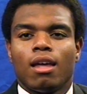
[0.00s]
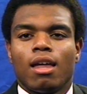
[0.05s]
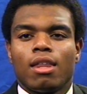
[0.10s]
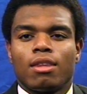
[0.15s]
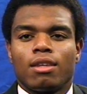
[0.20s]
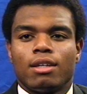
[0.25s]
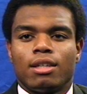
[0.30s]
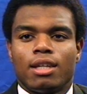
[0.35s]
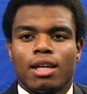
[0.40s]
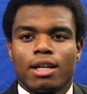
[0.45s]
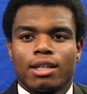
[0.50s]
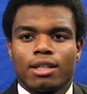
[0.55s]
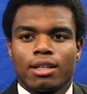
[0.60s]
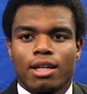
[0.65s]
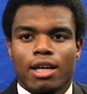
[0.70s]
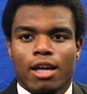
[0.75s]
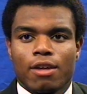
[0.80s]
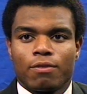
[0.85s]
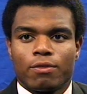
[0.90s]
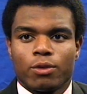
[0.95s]
The
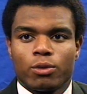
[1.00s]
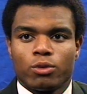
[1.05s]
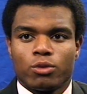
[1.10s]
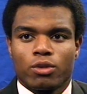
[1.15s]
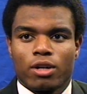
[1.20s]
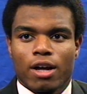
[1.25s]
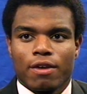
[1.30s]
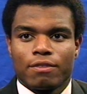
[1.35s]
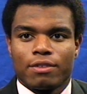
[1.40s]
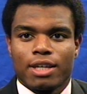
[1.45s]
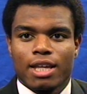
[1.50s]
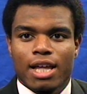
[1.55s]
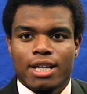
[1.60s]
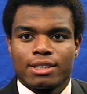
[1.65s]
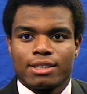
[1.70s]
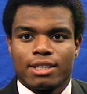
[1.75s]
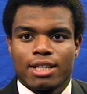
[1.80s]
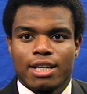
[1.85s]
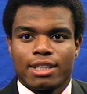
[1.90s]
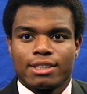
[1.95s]
DECA food drive
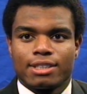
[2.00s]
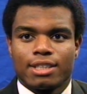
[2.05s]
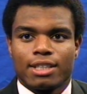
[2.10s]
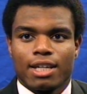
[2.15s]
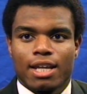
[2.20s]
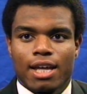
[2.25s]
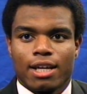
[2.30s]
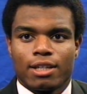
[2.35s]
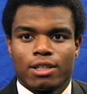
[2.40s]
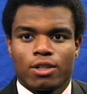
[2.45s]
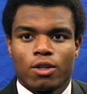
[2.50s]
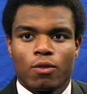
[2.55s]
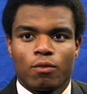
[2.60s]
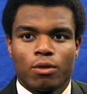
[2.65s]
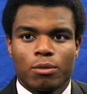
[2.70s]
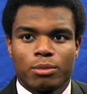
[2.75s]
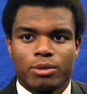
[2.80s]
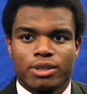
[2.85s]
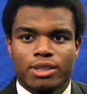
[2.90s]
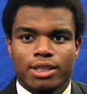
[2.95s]
last day is today,
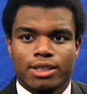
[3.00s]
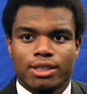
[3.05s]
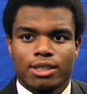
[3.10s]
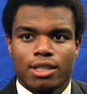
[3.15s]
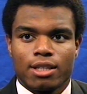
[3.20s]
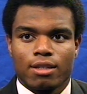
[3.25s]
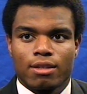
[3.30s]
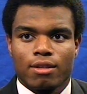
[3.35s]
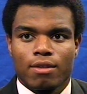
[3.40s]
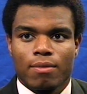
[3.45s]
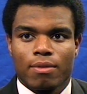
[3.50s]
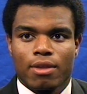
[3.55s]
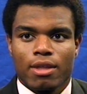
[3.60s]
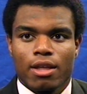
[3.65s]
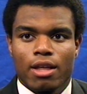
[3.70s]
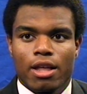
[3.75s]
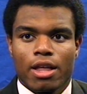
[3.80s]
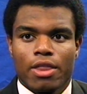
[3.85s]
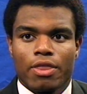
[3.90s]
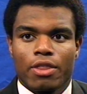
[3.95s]
November 16th.
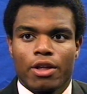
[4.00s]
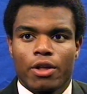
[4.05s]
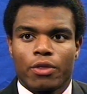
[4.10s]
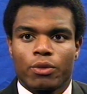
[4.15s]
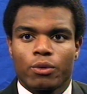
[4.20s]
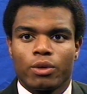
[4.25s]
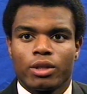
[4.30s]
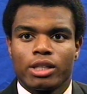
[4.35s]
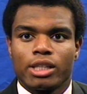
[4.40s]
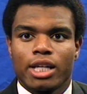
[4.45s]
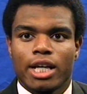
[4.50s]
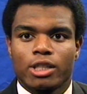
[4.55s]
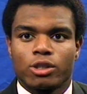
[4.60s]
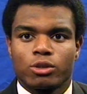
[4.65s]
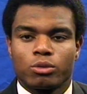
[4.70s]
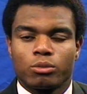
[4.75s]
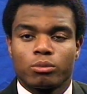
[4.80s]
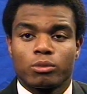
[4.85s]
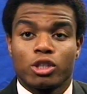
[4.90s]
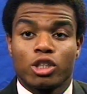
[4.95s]
There are three
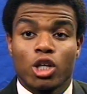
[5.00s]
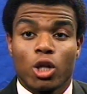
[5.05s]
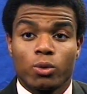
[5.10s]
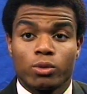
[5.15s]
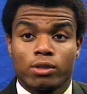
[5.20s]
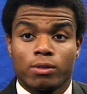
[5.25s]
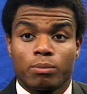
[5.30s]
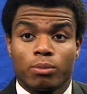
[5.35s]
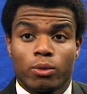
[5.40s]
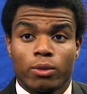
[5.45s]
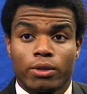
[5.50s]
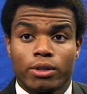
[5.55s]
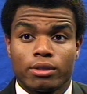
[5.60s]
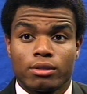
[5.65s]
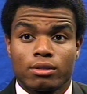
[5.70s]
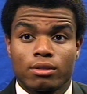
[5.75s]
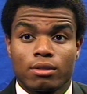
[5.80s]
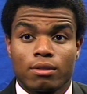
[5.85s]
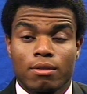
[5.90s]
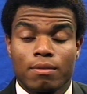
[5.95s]
classroom close and
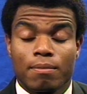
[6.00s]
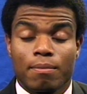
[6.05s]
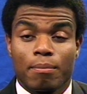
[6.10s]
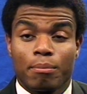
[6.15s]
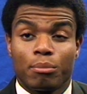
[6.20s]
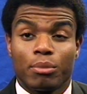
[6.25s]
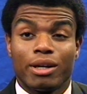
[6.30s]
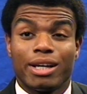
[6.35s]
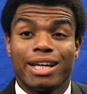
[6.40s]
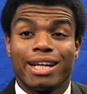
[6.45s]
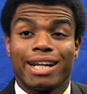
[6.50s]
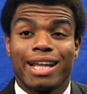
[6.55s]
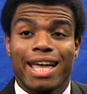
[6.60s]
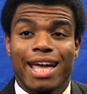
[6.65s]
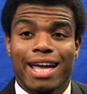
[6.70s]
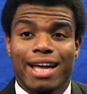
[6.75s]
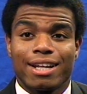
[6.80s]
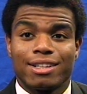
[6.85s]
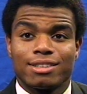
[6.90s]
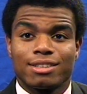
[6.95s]
points. Bring in
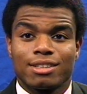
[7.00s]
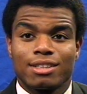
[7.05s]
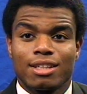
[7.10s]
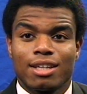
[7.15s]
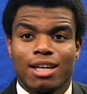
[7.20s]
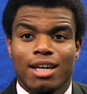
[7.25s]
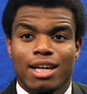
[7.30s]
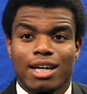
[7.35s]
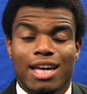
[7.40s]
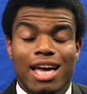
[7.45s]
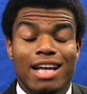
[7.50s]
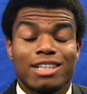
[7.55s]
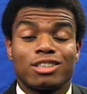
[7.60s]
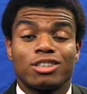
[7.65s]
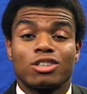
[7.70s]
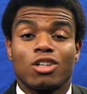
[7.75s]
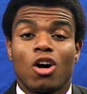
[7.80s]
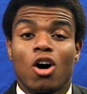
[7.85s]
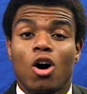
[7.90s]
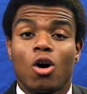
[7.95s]
cans. Cash
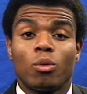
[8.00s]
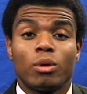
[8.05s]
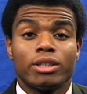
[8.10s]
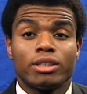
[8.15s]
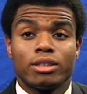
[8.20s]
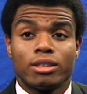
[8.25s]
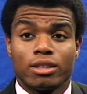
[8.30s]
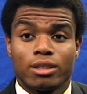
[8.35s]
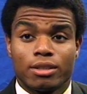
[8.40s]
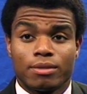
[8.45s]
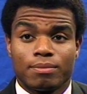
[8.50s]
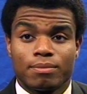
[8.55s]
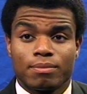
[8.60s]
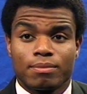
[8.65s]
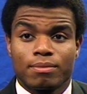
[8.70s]
is always good.